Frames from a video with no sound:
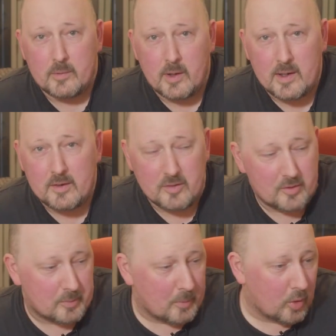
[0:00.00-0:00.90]
They're nice and
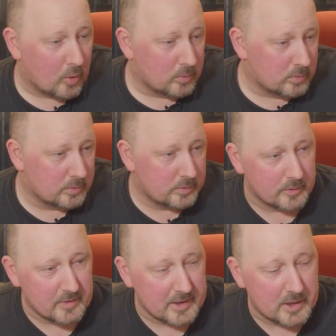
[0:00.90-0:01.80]
small, they're
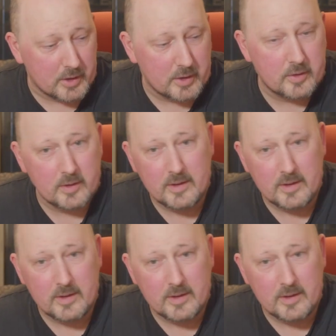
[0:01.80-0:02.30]
really good.